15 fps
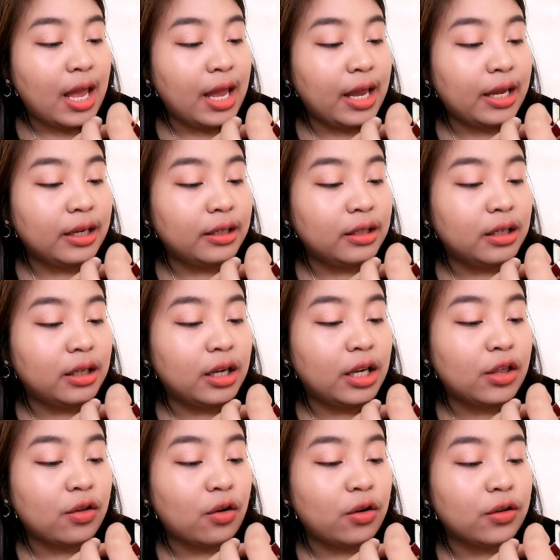And
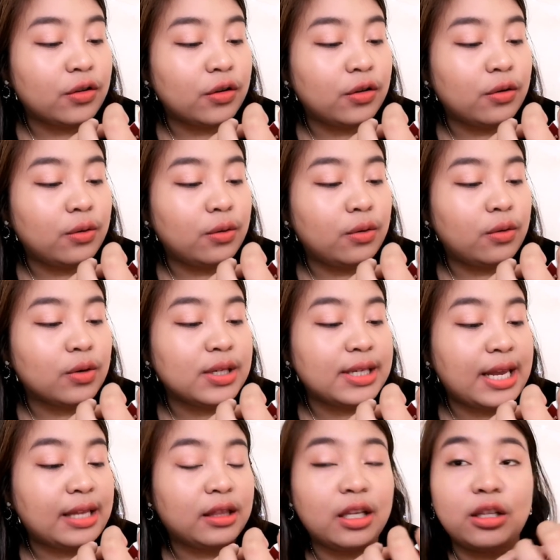it's also
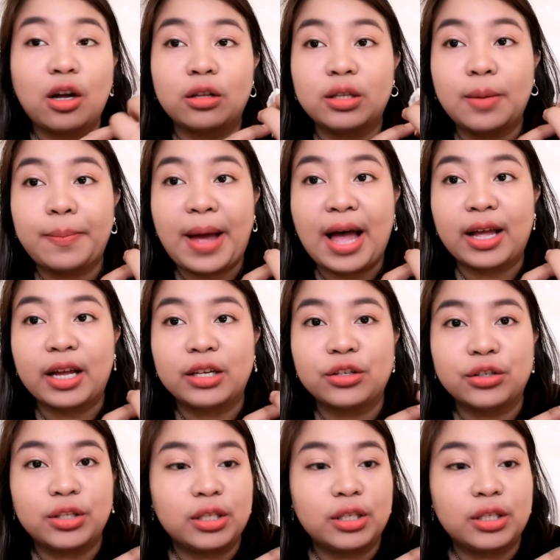stated on the package